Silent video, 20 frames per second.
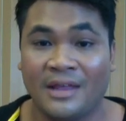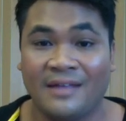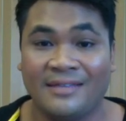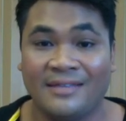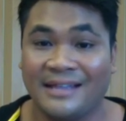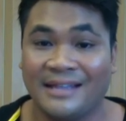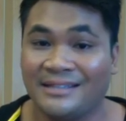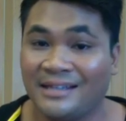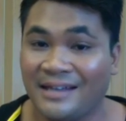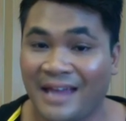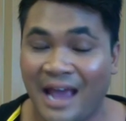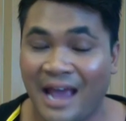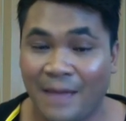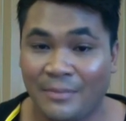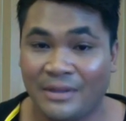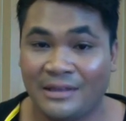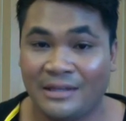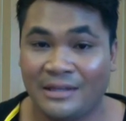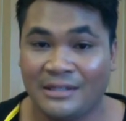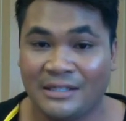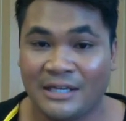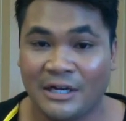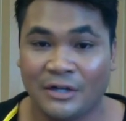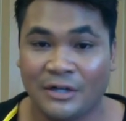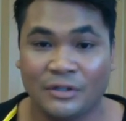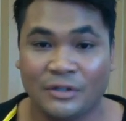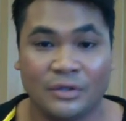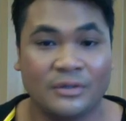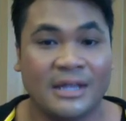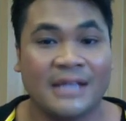That didn't happen this year,
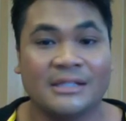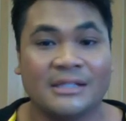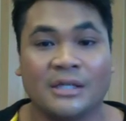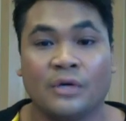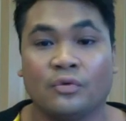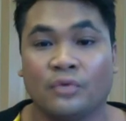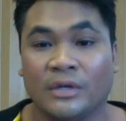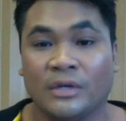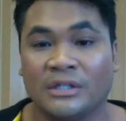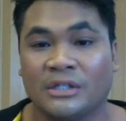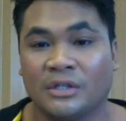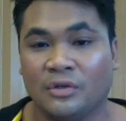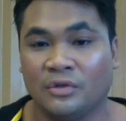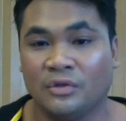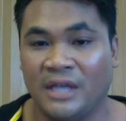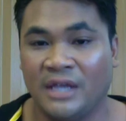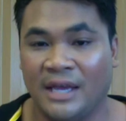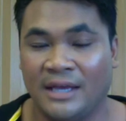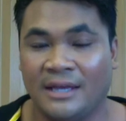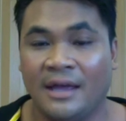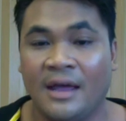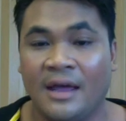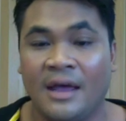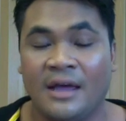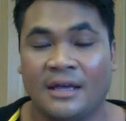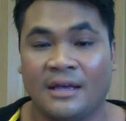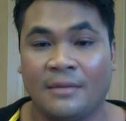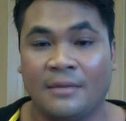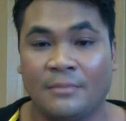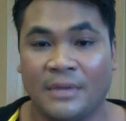so that's a risk you take
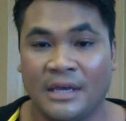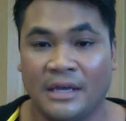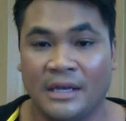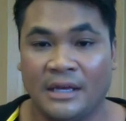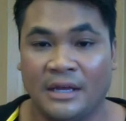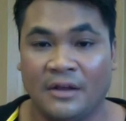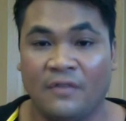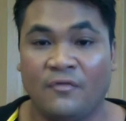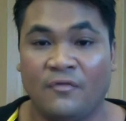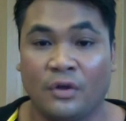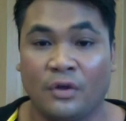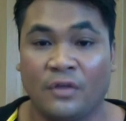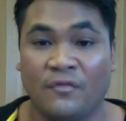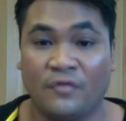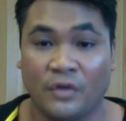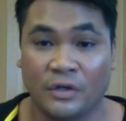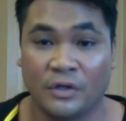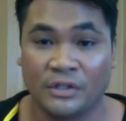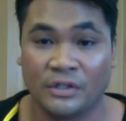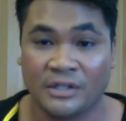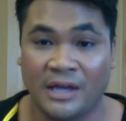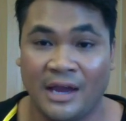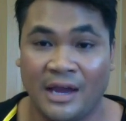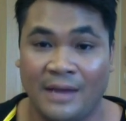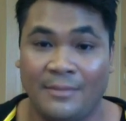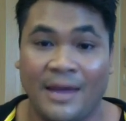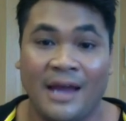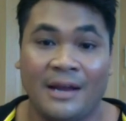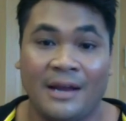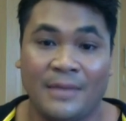competing for the first time
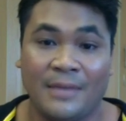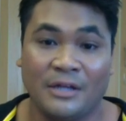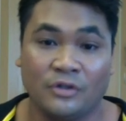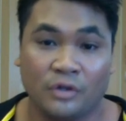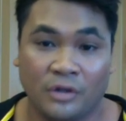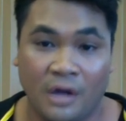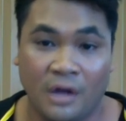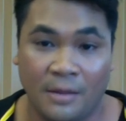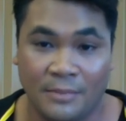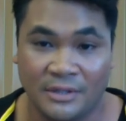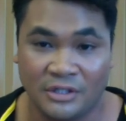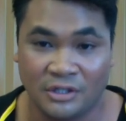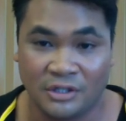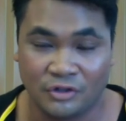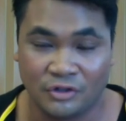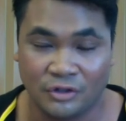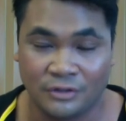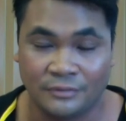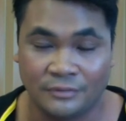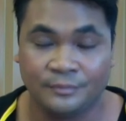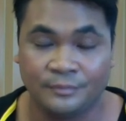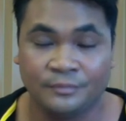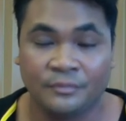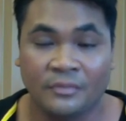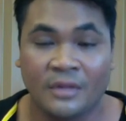at a major competition.